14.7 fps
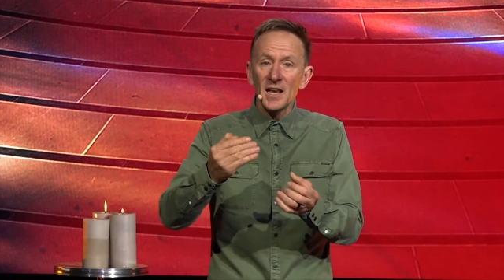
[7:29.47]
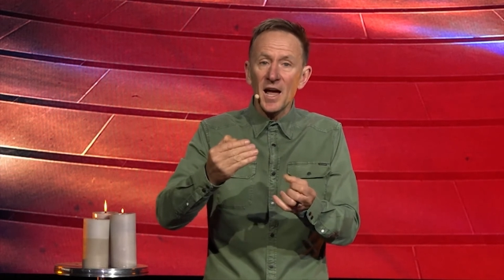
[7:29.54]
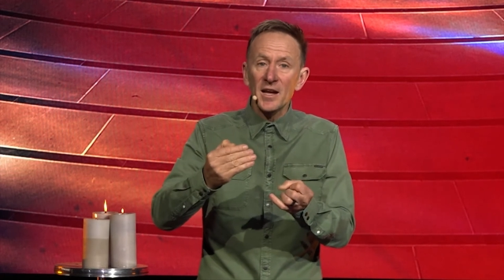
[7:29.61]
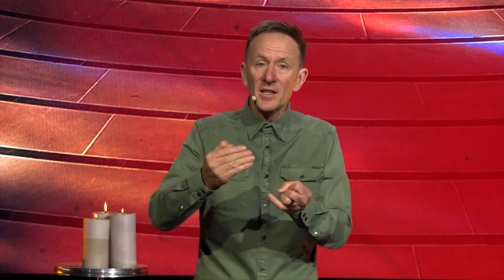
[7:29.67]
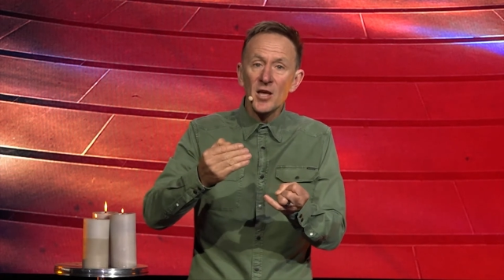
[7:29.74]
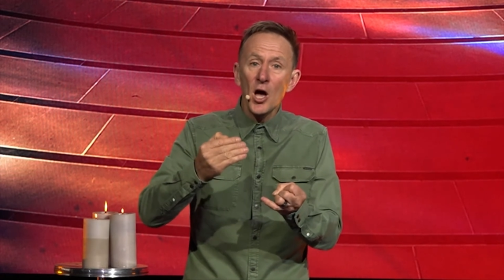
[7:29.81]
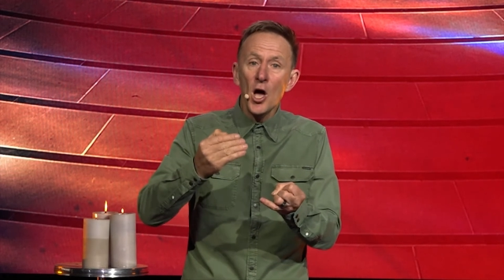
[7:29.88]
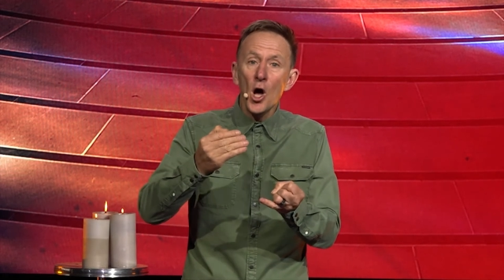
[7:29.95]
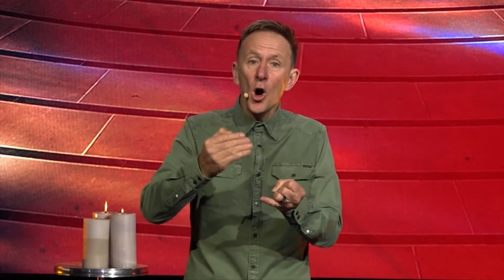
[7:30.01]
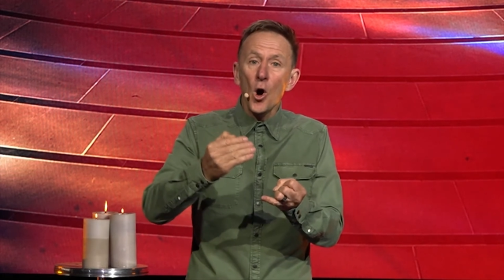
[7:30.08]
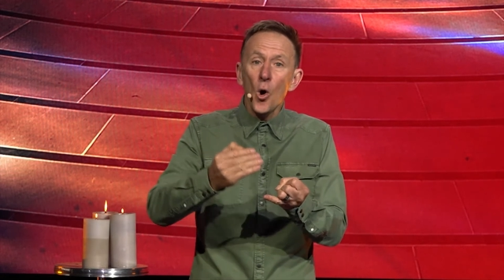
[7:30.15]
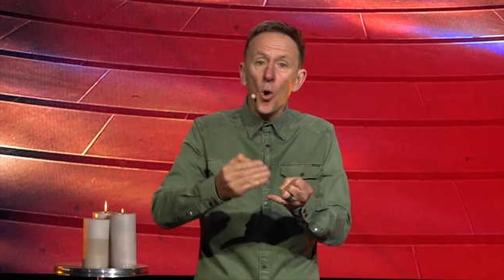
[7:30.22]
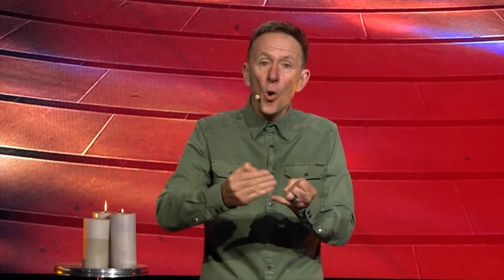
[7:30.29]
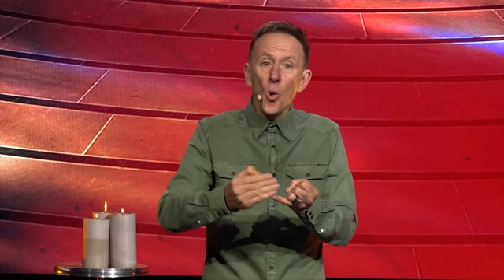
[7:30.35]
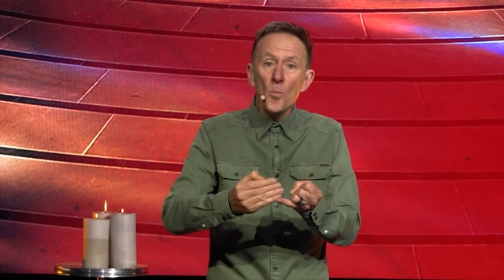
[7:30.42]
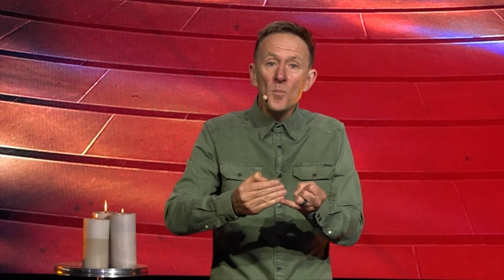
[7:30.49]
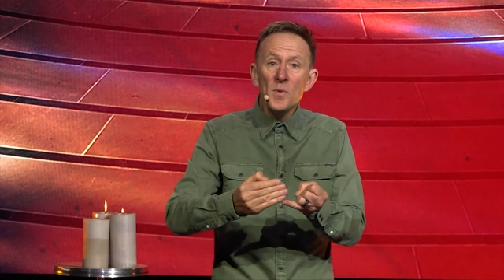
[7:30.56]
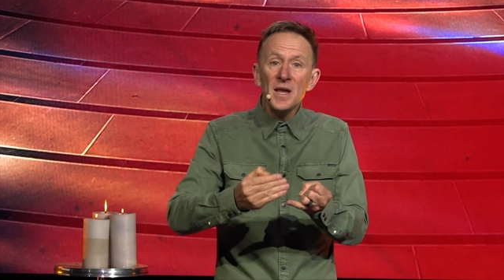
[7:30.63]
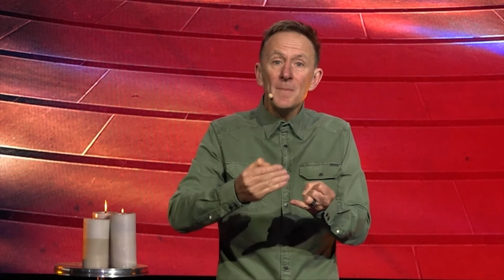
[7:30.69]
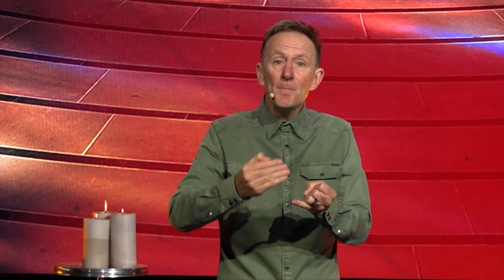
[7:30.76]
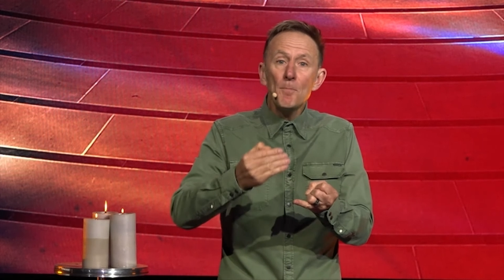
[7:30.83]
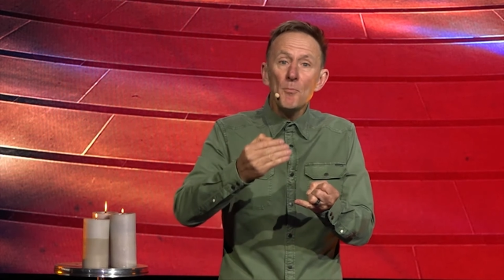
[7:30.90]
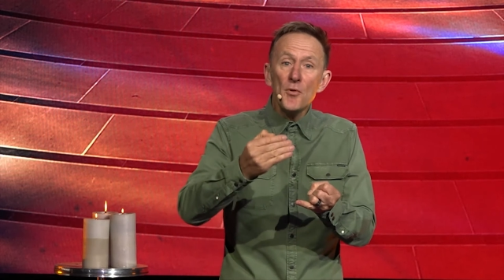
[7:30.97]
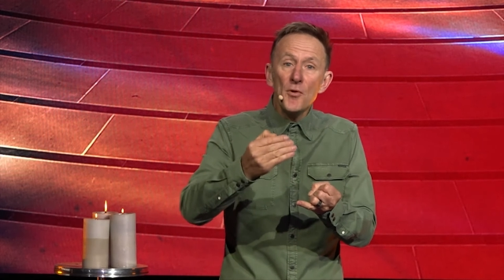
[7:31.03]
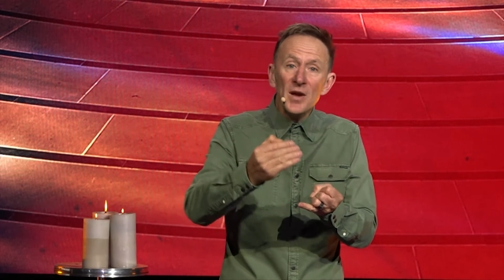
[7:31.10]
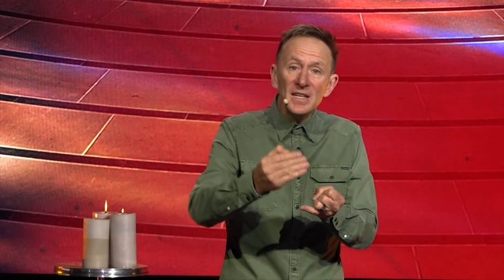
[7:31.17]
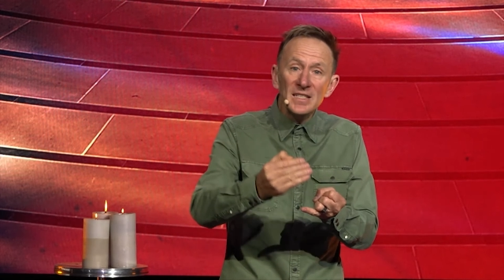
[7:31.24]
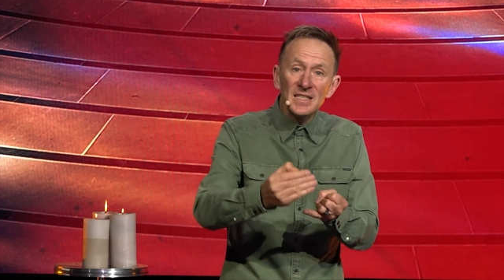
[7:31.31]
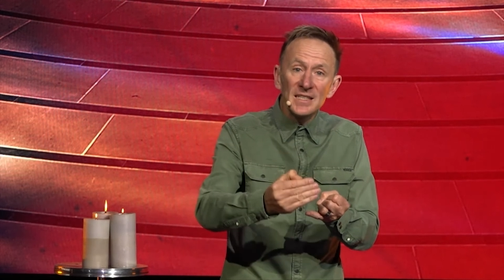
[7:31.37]
like the
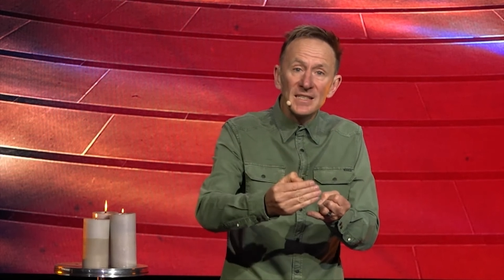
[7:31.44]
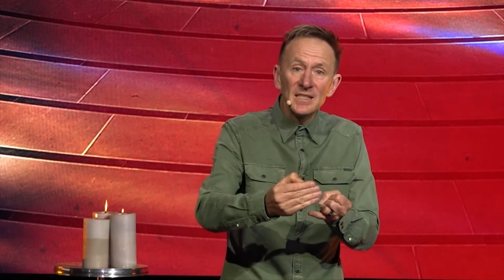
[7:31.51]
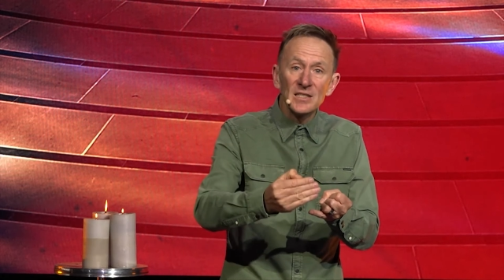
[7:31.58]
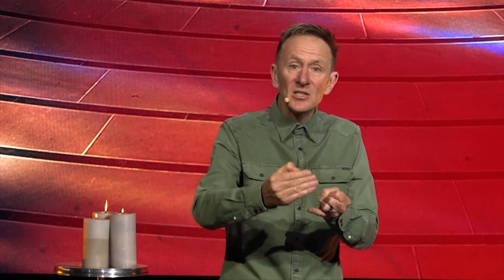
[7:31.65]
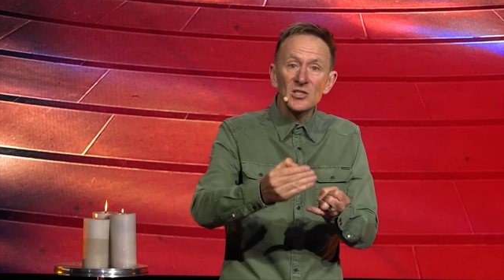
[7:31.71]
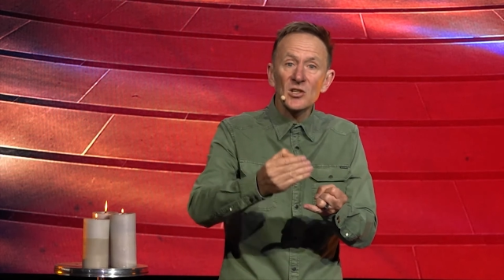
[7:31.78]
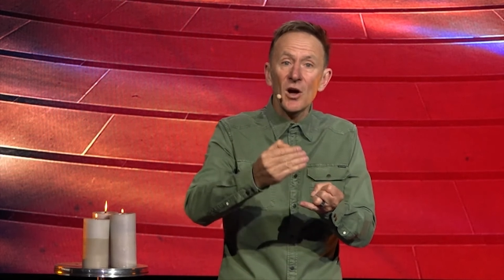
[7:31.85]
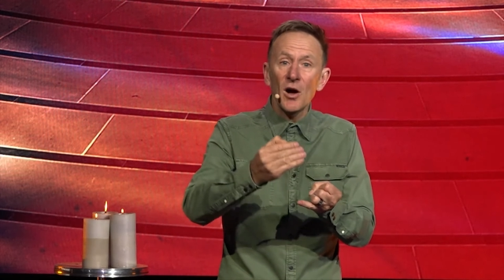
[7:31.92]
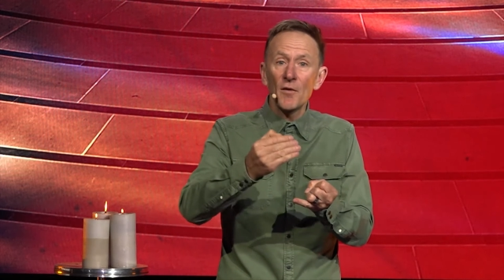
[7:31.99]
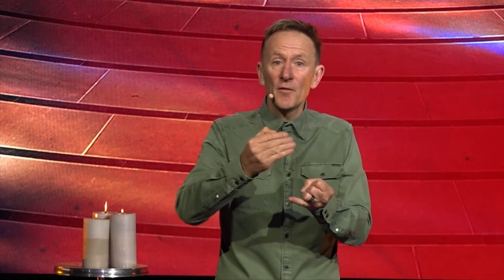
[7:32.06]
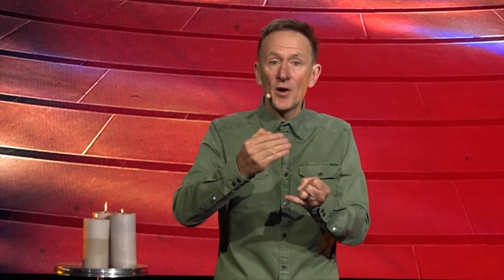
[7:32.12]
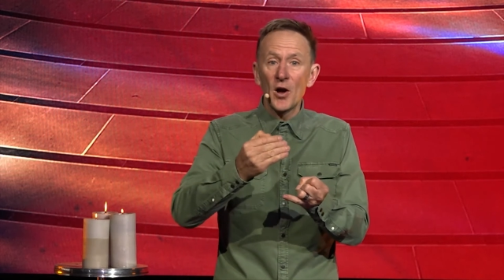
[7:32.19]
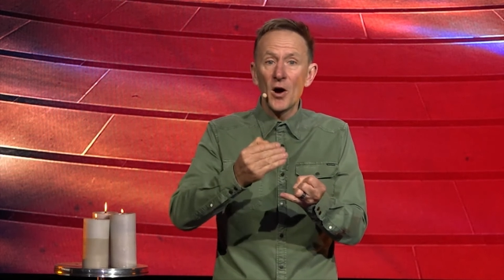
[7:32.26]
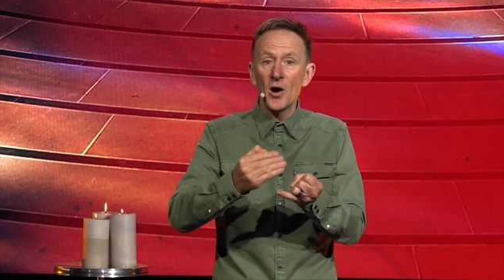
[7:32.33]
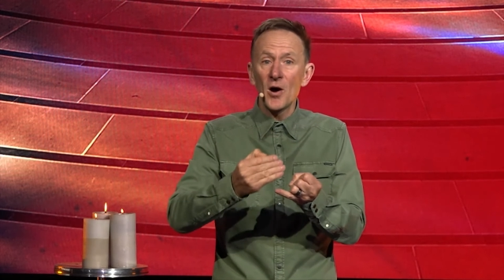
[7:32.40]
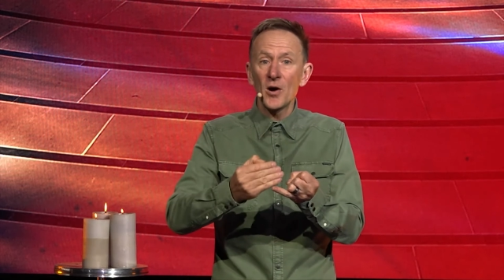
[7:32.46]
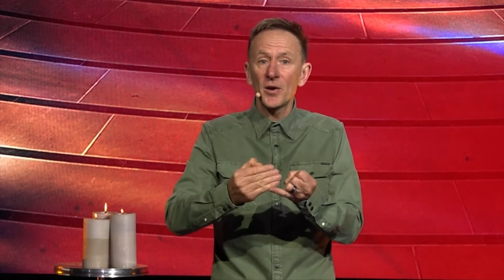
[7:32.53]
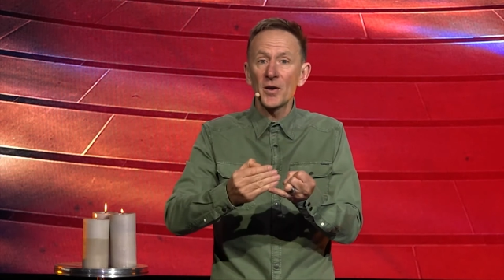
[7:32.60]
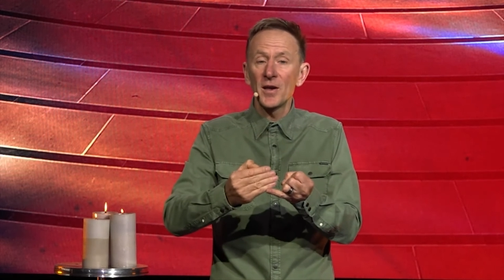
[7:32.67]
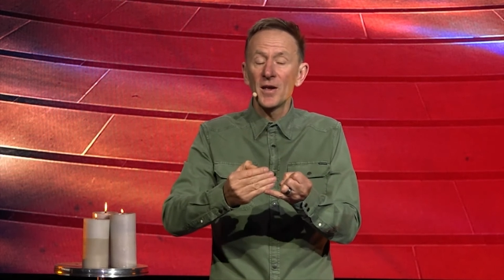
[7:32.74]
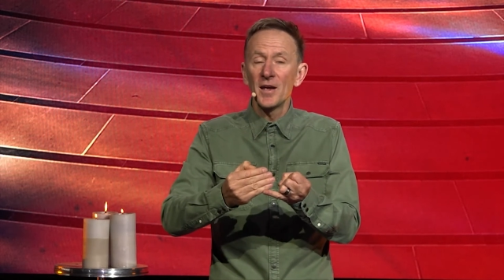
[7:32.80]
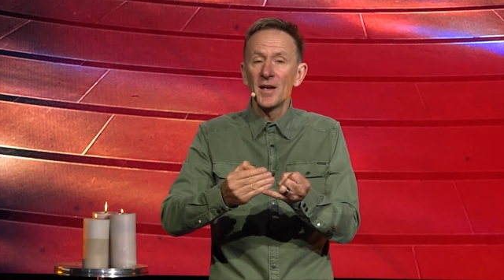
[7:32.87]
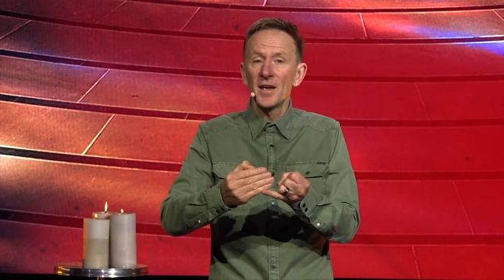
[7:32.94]
omnipresence of God